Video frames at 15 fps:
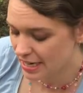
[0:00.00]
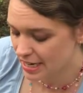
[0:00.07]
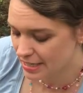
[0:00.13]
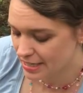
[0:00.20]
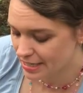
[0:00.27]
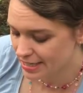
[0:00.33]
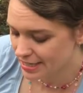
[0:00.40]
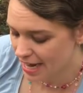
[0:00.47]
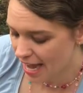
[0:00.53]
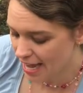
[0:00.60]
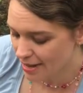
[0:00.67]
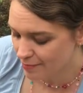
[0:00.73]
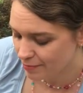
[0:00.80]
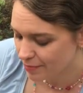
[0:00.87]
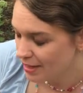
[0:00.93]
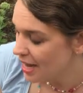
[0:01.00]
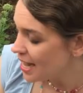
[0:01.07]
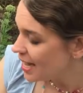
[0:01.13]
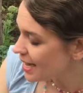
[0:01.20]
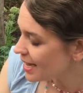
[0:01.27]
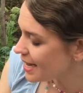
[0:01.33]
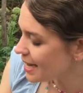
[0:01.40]
here today
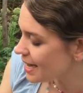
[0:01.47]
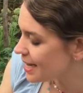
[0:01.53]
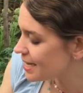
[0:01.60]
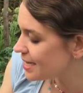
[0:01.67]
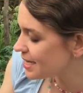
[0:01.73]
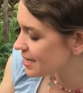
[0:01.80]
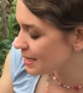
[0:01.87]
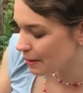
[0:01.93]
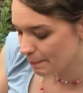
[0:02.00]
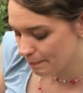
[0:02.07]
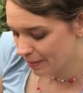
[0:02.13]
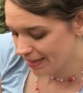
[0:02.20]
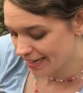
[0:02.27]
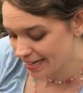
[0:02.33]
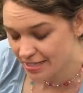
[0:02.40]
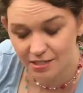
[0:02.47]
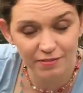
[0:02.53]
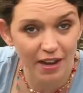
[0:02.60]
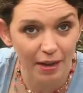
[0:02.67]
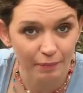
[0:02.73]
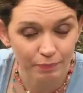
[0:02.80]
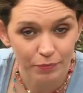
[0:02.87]
is
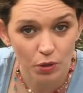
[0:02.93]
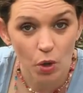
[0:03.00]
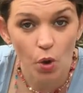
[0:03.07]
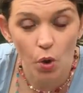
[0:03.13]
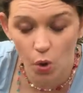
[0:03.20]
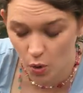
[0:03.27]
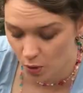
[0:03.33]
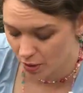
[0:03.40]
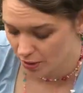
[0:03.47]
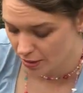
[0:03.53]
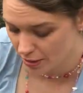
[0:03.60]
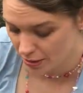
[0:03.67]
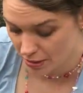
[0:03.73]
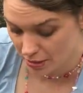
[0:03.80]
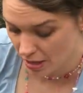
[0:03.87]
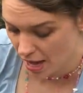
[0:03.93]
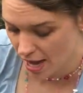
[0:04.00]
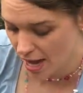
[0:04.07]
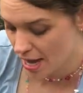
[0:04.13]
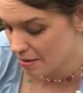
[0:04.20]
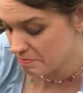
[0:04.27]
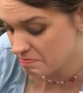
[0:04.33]
Balita, or
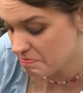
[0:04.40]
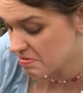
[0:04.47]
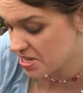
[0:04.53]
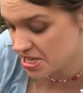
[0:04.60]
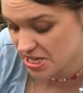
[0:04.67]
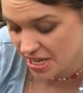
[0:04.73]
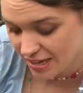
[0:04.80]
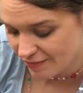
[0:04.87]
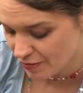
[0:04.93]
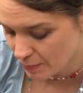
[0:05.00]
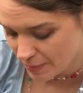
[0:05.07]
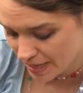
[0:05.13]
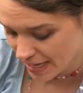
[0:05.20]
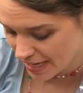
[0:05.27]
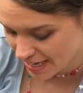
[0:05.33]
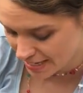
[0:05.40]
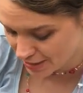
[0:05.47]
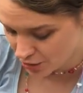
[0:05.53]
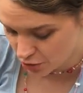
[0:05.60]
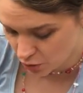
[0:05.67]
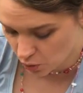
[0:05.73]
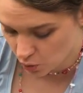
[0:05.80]
silver
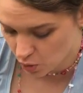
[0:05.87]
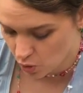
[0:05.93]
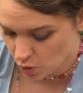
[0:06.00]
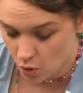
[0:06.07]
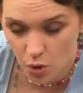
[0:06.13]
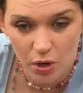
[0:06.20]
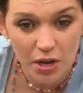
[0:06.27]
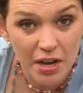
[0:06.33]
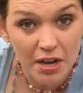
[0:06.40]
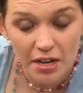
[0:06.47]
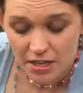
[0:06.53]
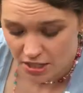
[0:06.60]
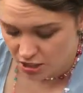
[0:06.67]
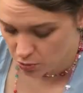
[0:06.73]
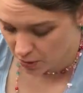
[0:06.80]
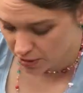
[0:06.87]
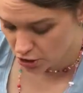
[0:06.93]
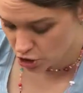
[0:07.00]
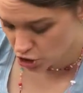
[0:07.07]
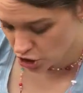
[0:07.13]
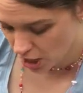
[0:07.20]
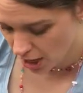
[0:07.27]
beet, or
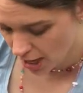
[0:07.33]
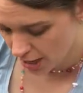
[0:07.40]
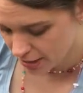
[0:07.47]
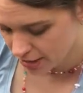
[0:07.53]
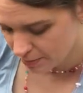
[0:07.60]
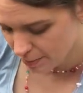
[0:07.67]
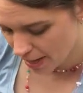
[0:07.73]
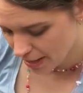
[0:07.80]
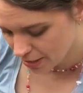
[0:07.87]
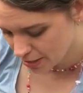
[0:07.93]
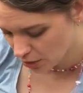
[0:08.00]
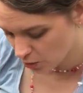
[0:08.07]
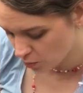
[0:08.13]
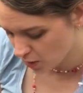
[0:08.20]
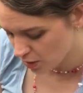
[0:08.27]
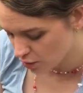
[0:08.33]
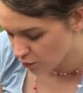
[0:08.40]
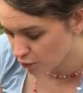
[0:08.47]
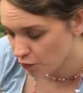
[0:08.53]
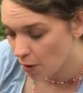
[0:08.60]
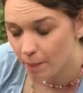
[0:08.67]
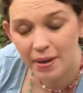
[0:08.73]
Swiss chard, depending on where you're
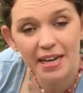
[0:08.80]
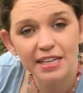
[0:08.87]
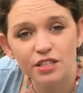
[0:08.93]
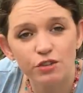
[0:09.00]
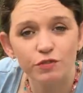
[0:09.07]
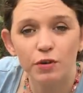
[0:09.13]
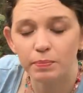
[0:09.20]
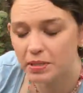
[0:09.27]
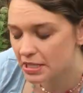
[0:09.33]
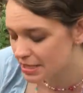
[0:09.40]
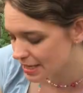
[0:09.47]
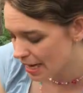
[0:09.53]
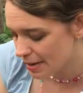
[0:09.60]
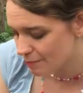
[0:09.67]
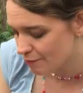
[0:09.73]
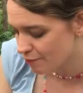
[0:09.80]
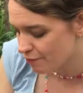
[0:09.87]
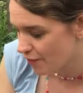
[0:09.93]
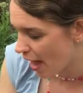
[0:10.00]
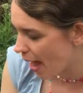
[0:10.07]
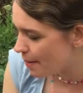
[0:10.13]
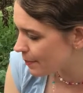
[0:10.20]
from. It's from the
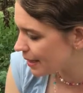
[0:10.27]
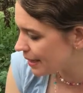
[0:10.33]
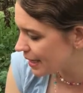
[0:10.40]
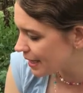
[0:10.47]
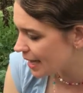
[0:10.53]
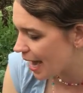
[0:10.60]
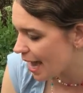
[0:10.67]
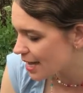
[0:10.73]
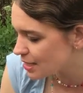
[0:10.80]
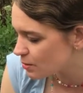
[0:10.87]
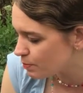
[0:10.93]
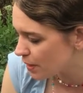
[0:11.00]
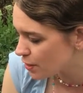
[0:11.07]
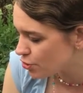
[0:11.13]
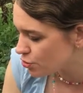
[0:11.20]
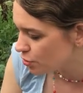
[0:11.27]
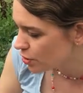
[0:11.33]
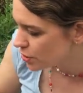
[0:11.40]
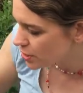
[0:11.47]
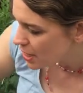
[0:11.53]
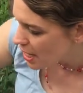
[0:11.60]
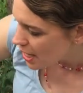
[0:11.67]
same family as
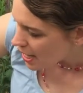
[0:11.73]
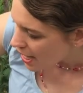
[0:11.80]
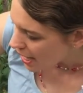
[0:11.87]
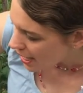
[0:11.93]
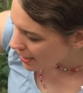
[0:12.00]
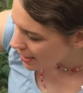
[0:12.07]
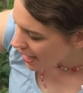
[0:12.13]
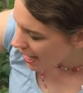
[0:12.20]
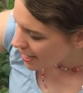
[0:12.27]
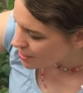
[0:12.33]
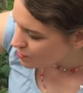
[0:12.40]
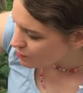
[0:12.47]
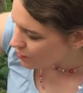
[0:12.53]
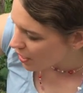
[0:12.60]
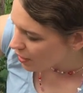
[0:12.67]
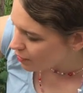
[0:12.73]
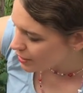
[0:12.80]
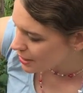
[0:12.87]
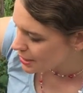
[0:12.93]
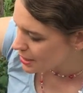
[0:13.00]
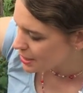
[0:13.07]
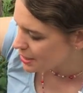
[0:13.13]
beetroot, and it has
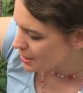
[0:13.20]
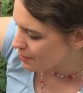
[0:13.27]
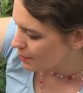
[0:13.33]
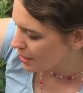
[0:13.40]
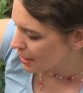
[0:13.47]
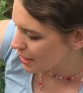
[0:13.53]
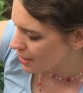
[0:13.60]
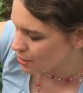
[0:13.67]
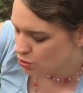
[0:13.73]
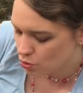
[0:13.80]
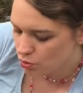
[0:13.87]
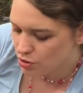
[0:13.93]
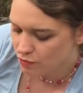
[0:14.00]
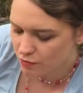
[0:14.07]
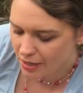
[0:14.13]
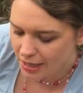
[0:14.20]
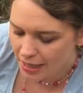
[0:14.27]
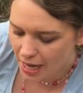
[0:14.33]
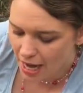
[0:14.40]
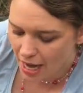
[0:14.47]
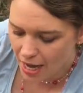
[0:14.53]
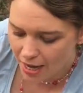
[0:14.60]
very similar sort of
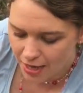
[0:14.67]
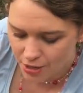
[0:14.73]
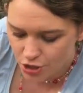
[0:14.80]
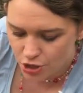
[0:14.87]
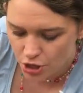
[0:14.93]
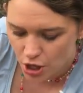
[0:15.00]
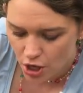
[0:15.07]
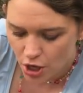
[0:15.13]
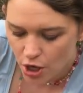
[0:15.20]
large